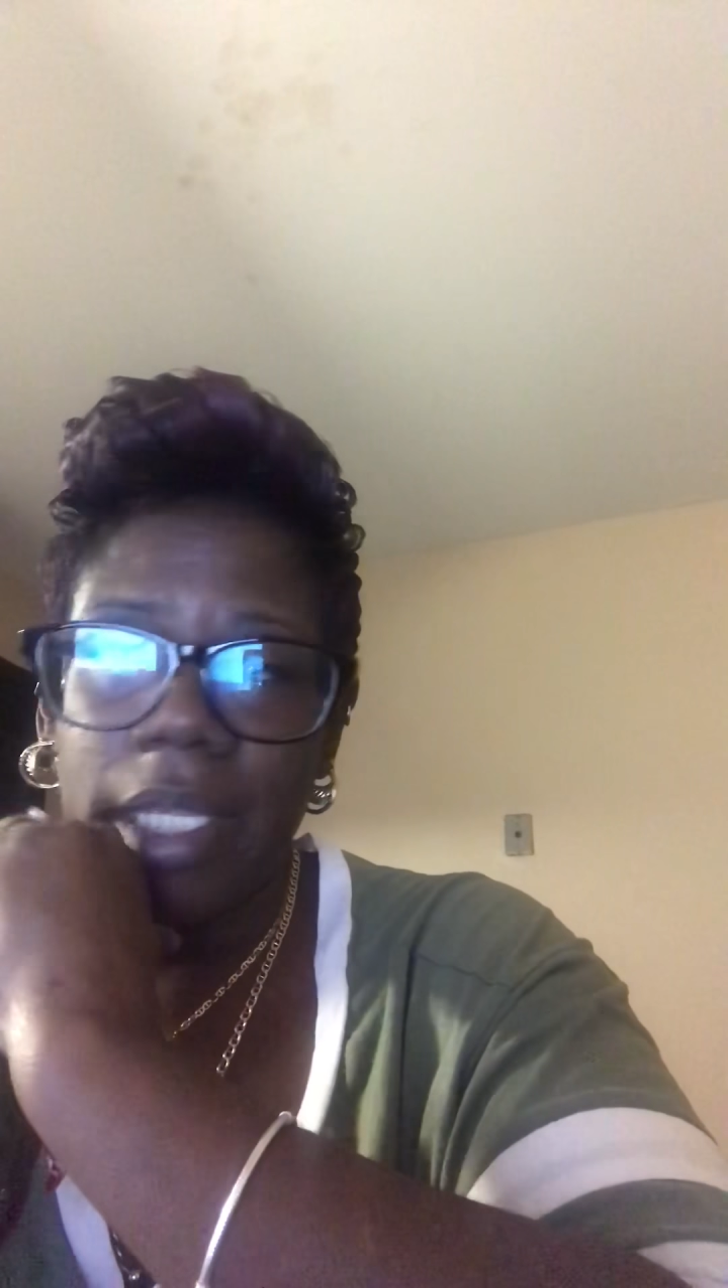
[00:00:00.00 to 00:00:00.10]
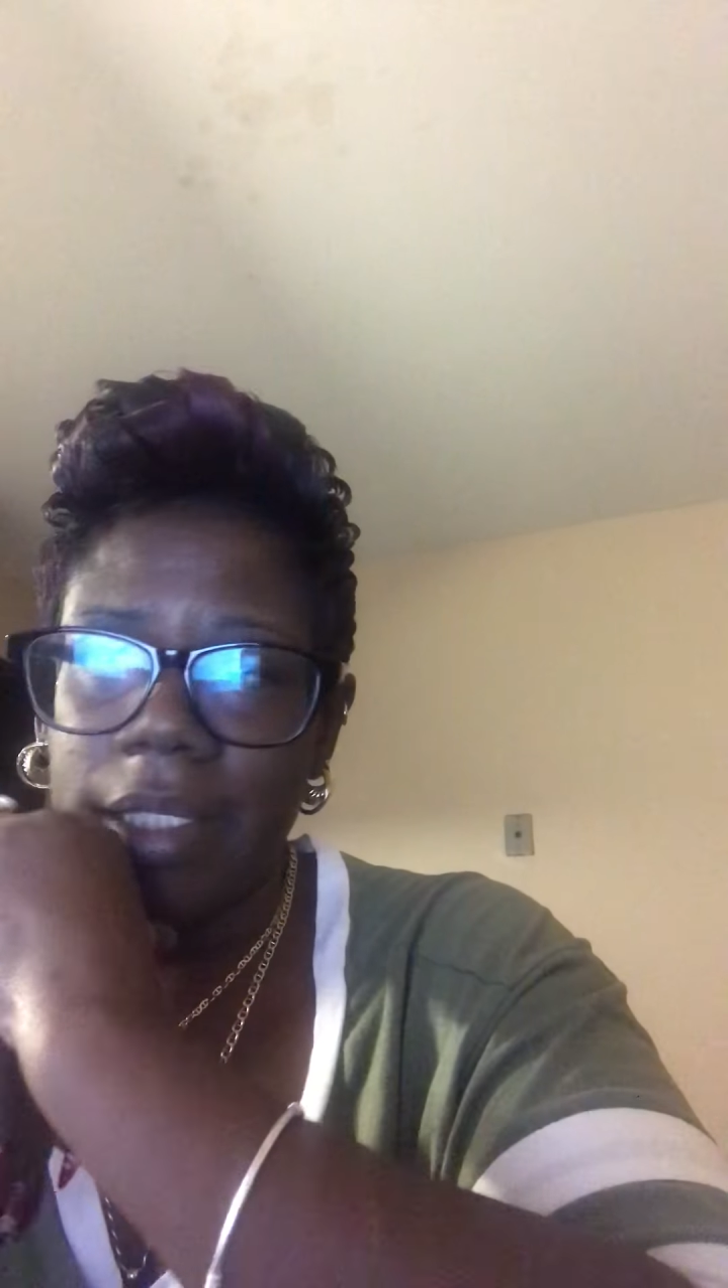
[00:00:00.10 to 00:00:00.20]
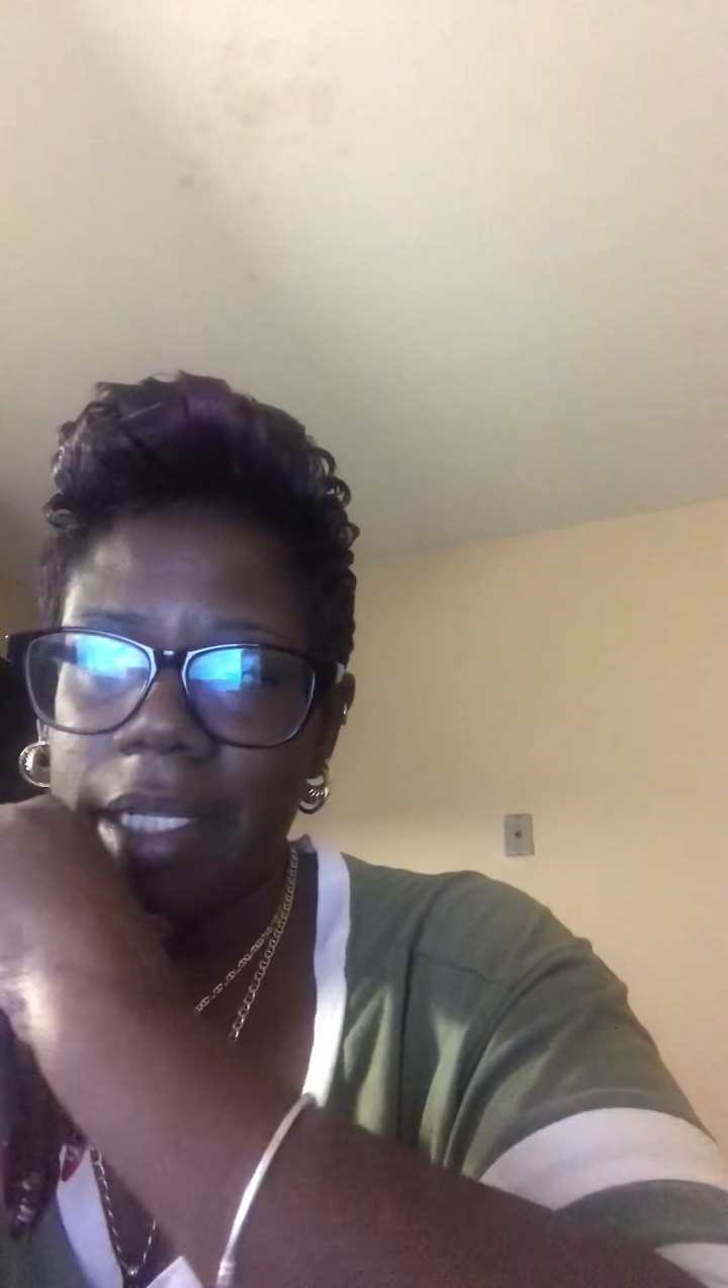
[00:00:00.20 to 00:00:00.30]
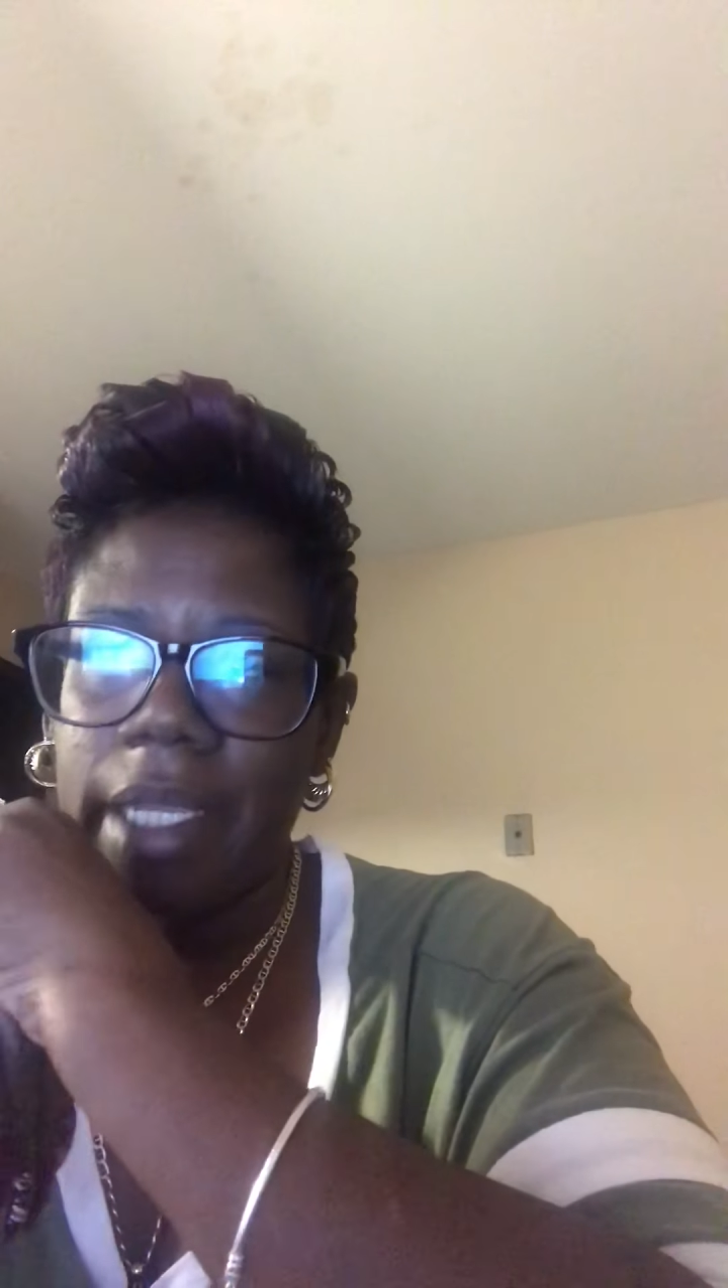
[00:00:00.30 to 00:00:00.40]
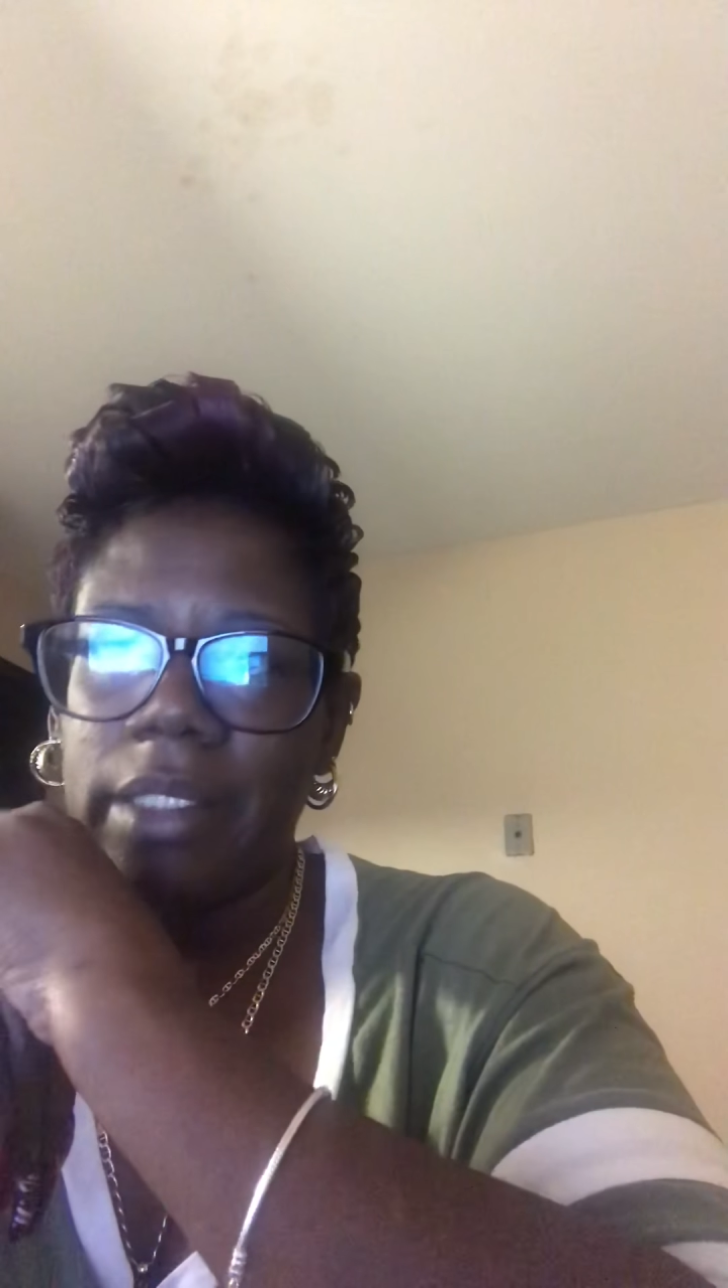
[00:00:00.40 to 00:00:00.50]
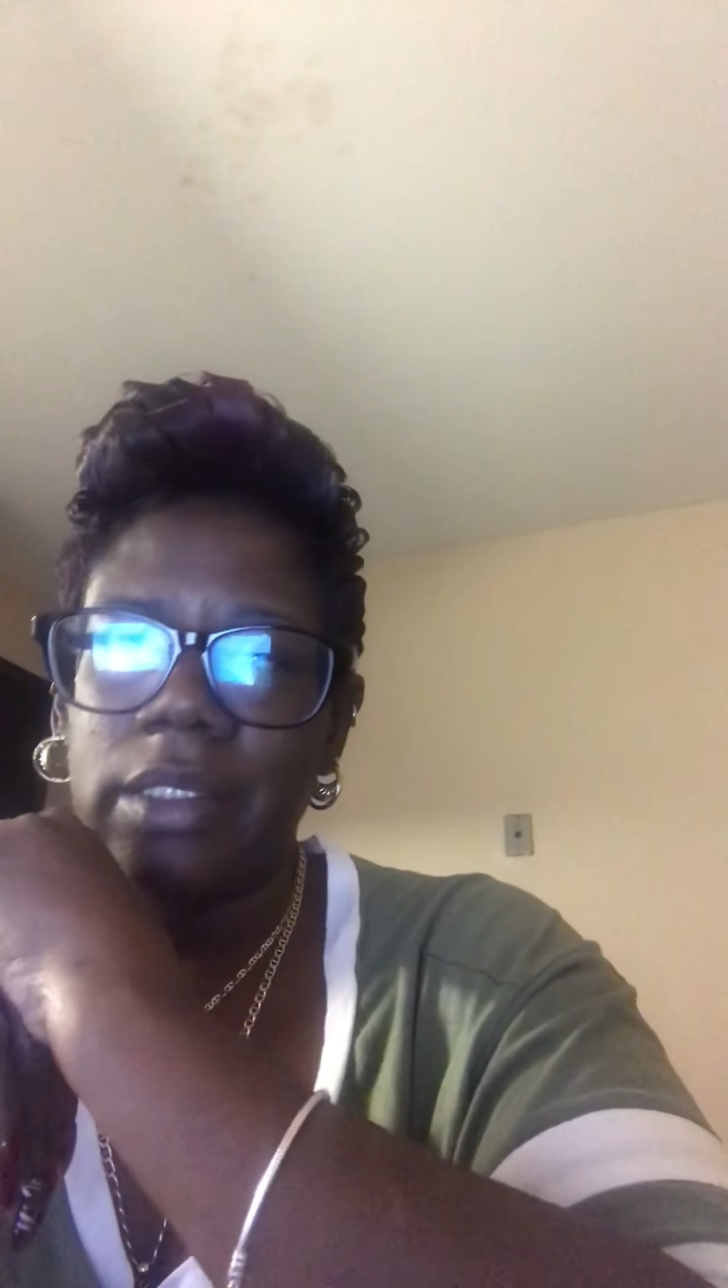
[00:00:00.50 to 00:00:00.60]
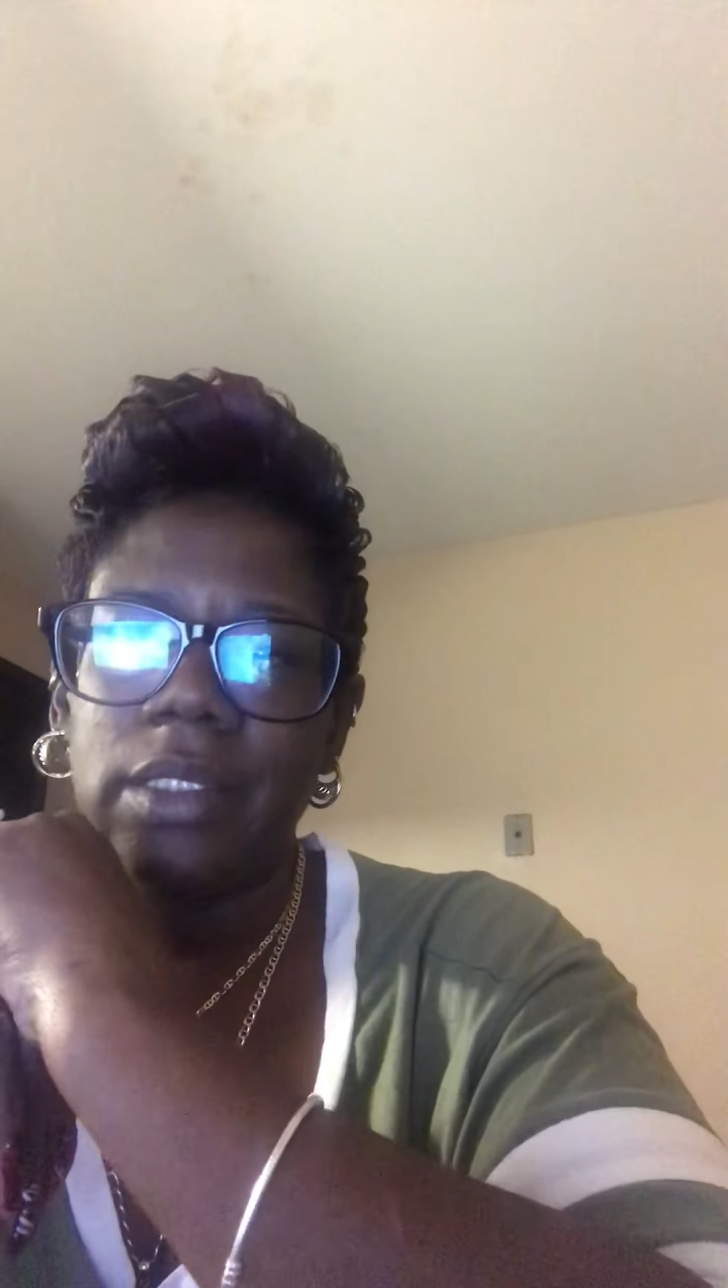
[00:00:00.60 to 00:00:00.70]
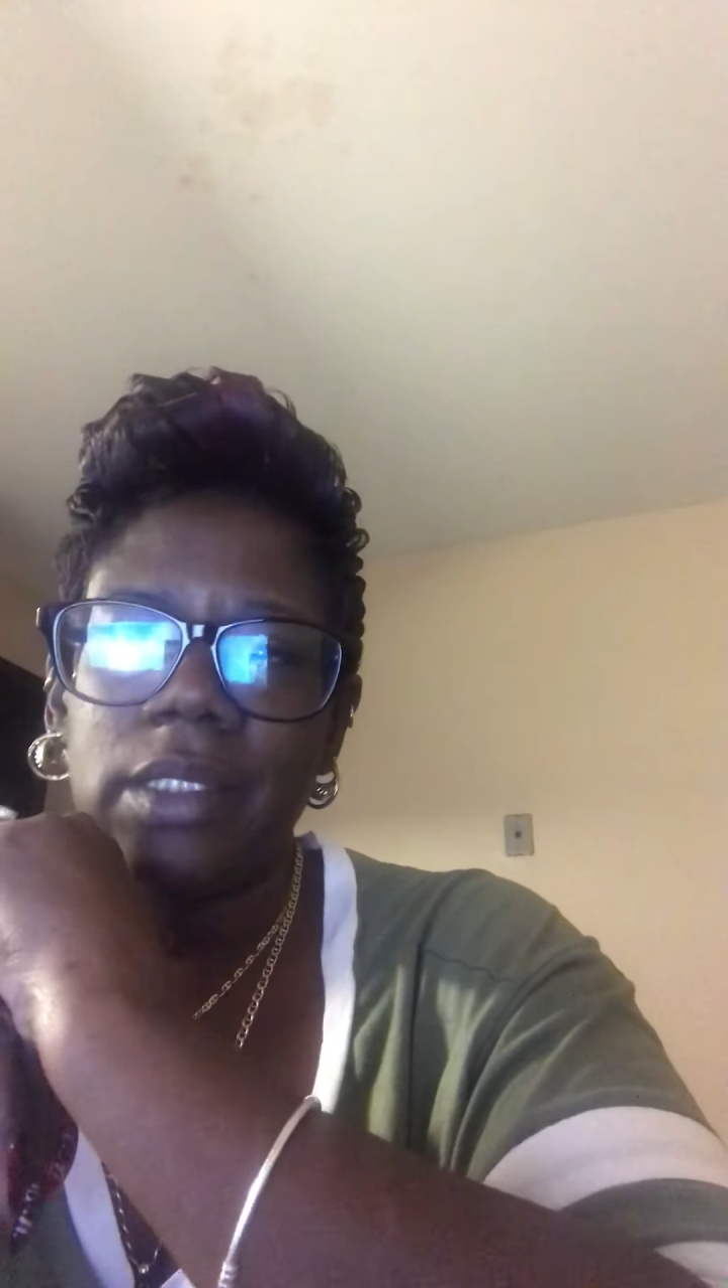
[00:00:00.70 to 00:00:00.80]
that data.